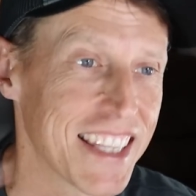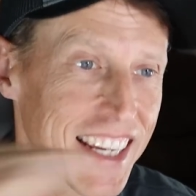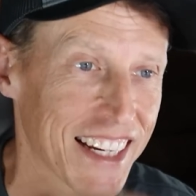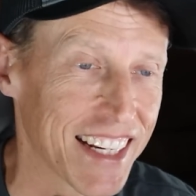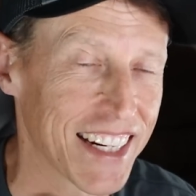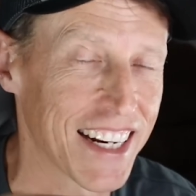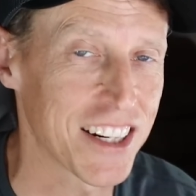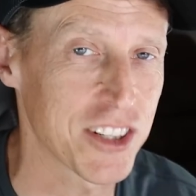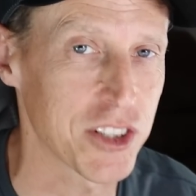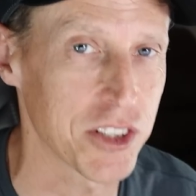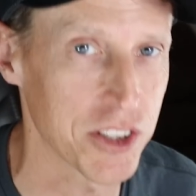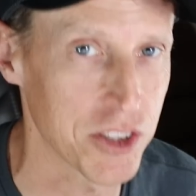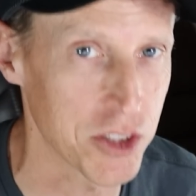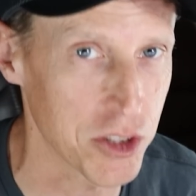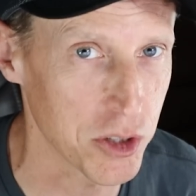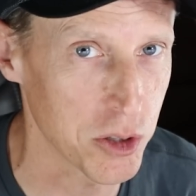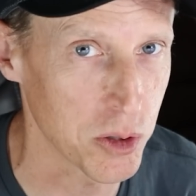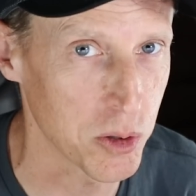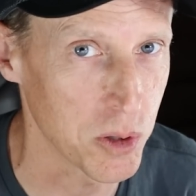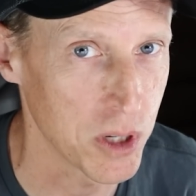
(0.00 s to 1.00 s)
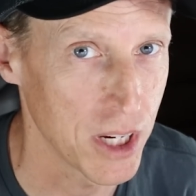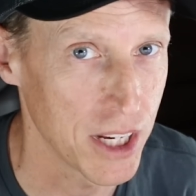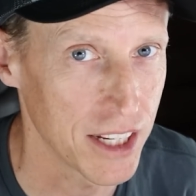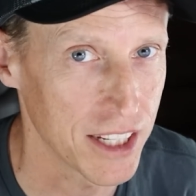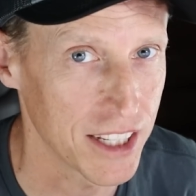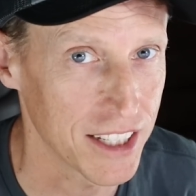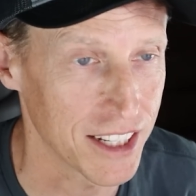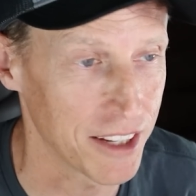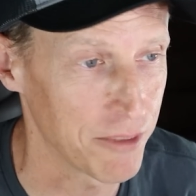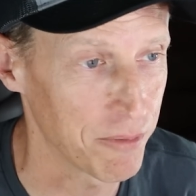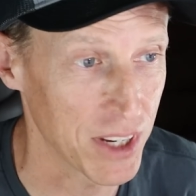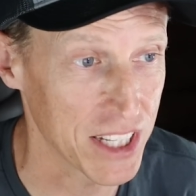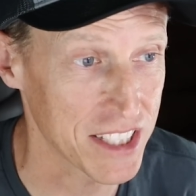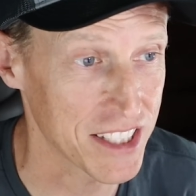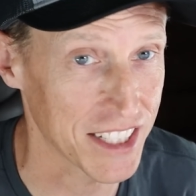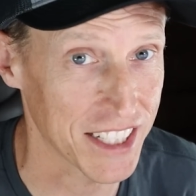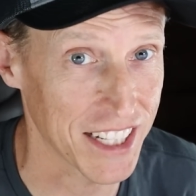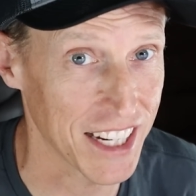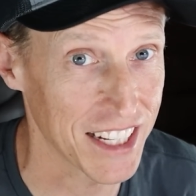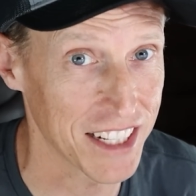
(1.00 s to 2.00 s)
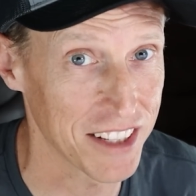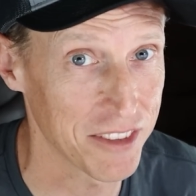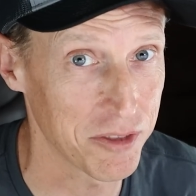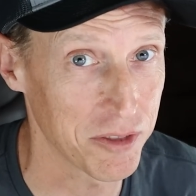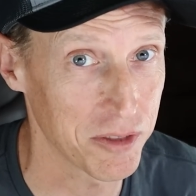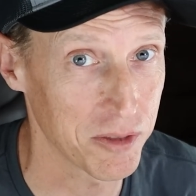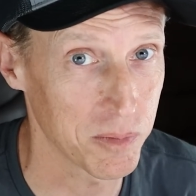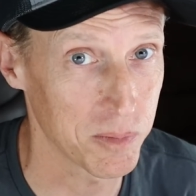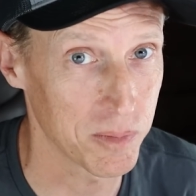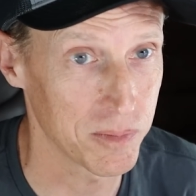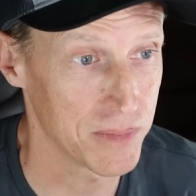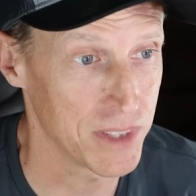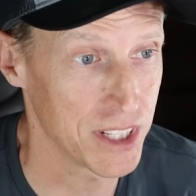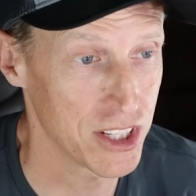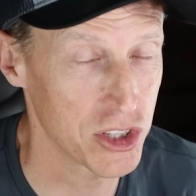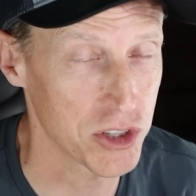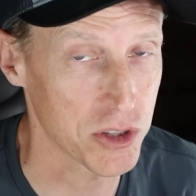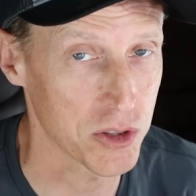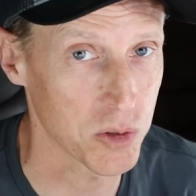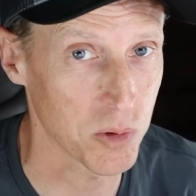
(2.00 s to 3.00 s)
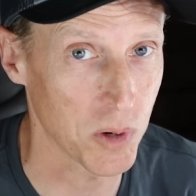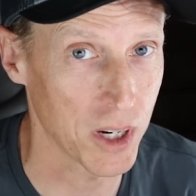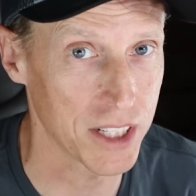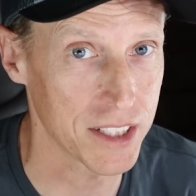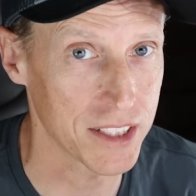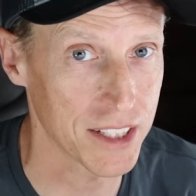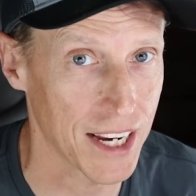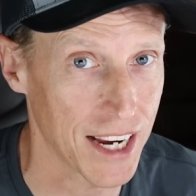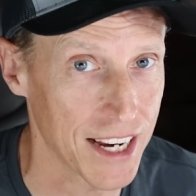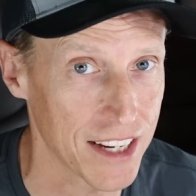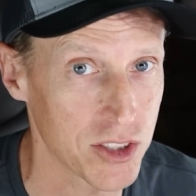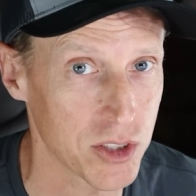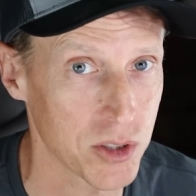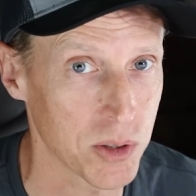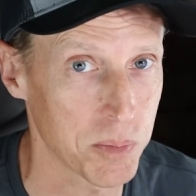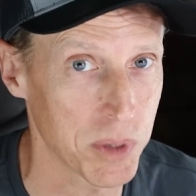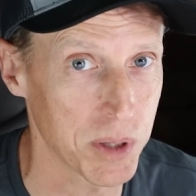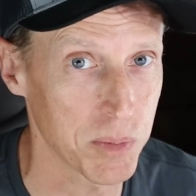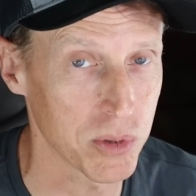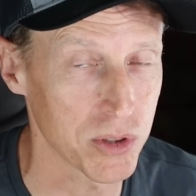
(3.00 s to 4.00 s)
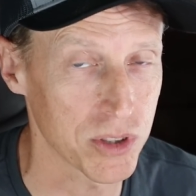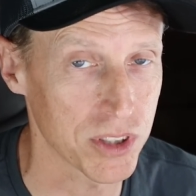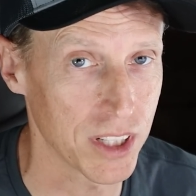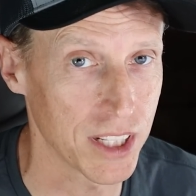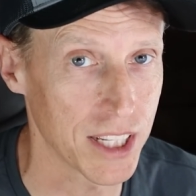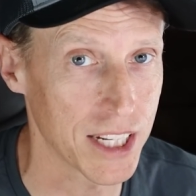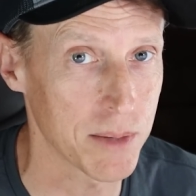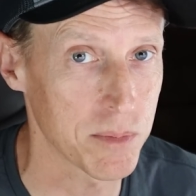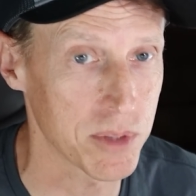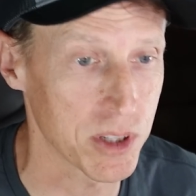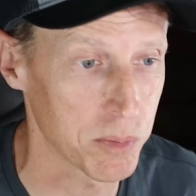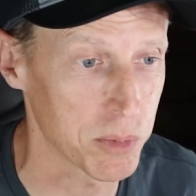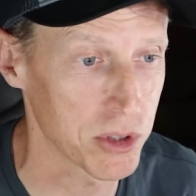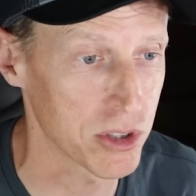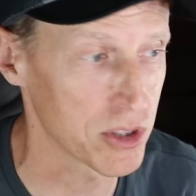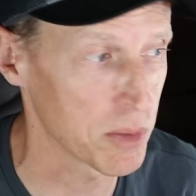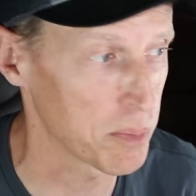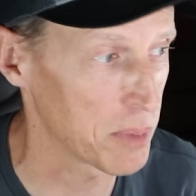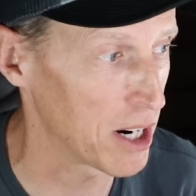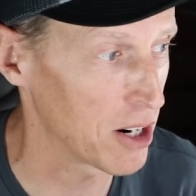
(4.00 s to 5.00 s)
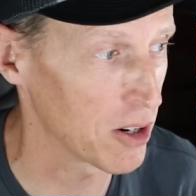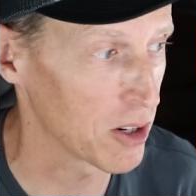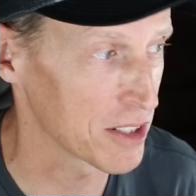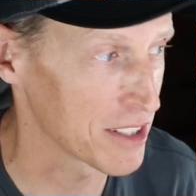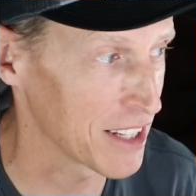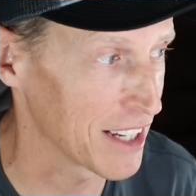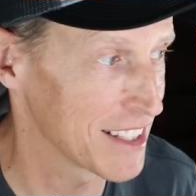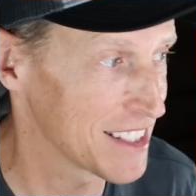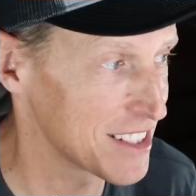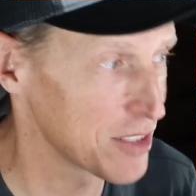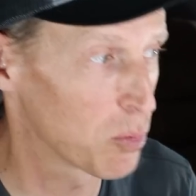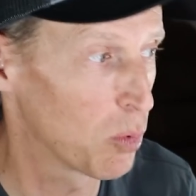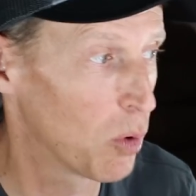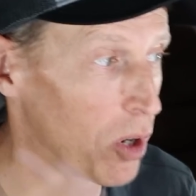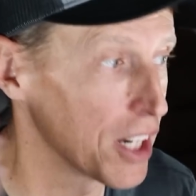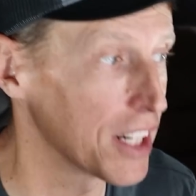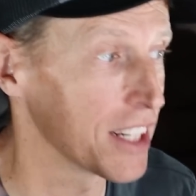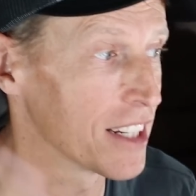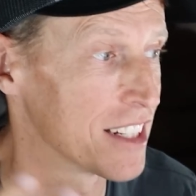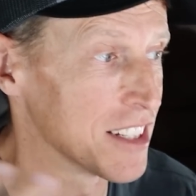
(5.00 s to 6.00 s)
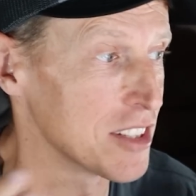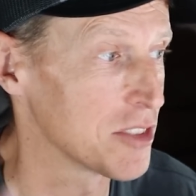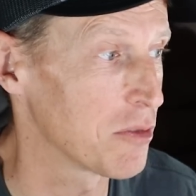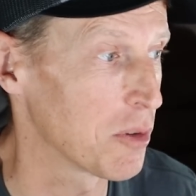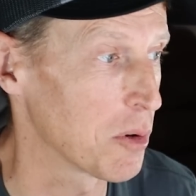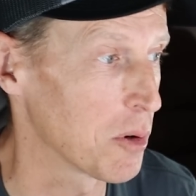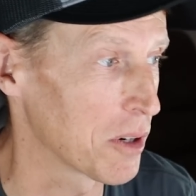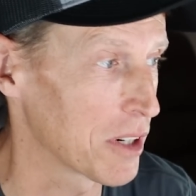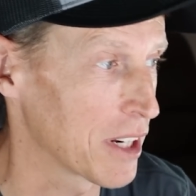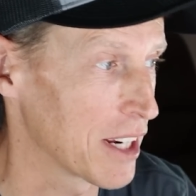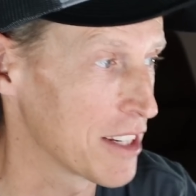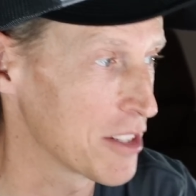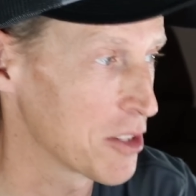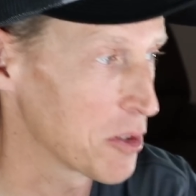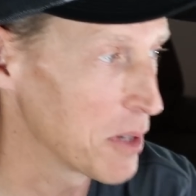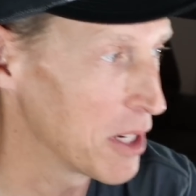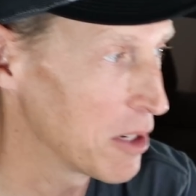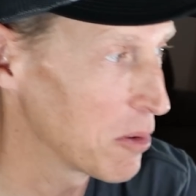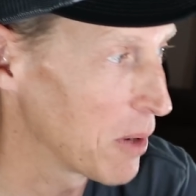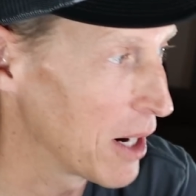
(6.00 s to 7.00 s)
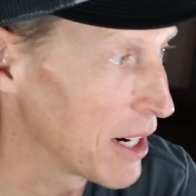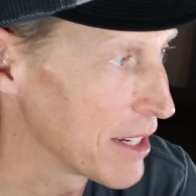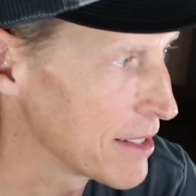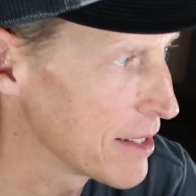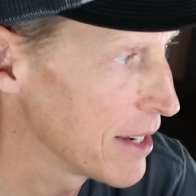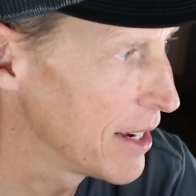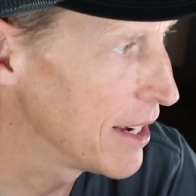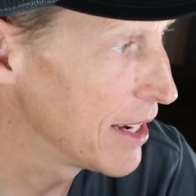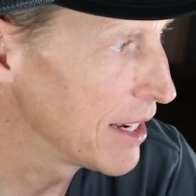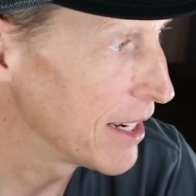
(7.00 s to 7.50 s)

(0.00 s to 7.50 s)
that can actually do investigative issues, right, to answer people's claims abuse of power. Exactly. This is what it is for, okay? So he writes